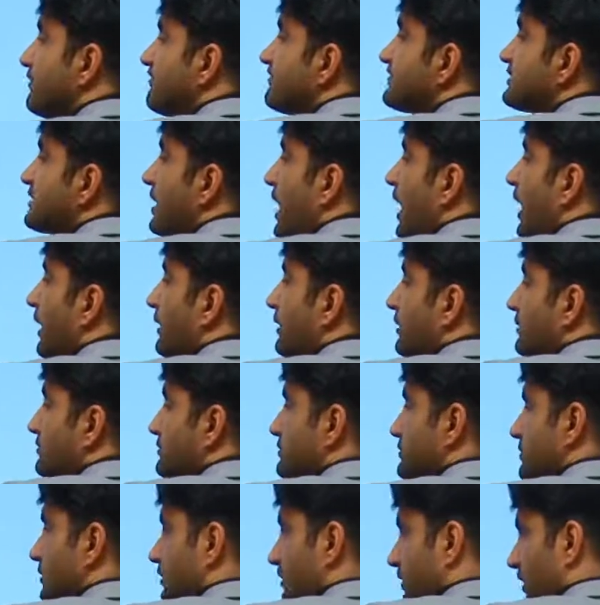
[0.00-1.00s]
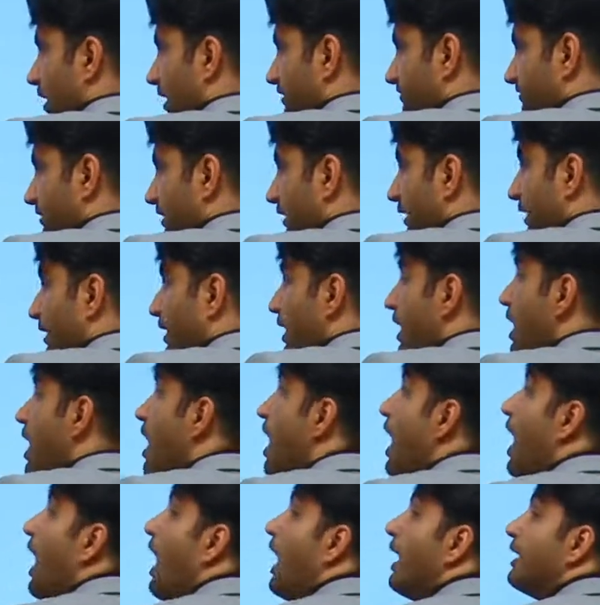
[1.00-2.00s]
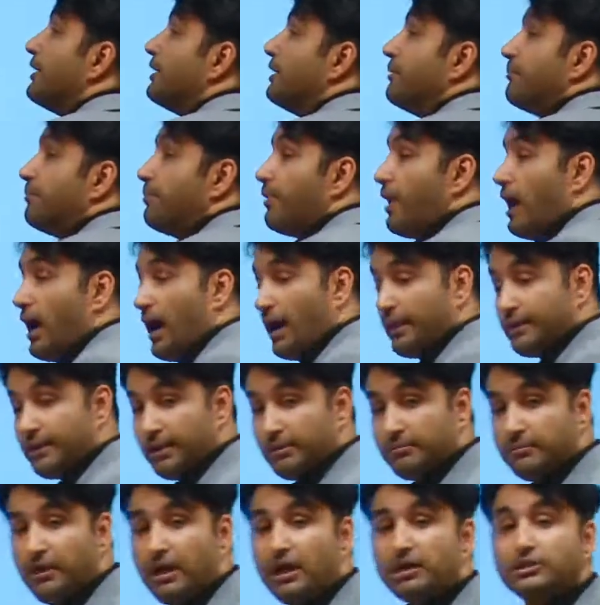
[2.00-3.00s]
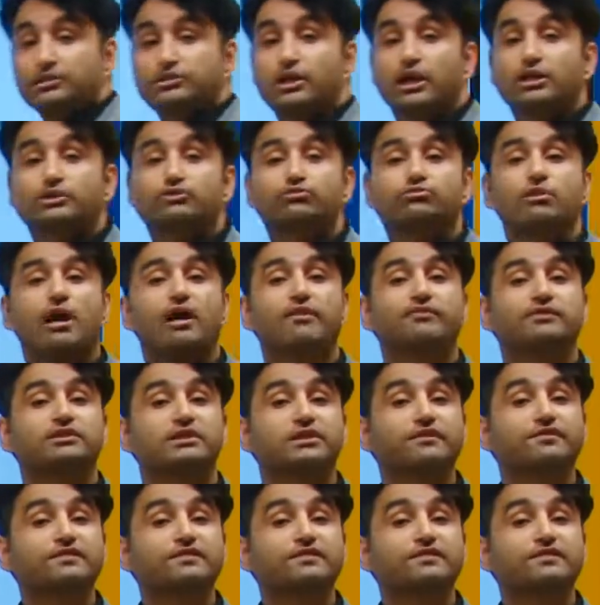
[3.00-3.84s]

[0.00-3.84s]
sine x. Lovely. On the bottom, the derivative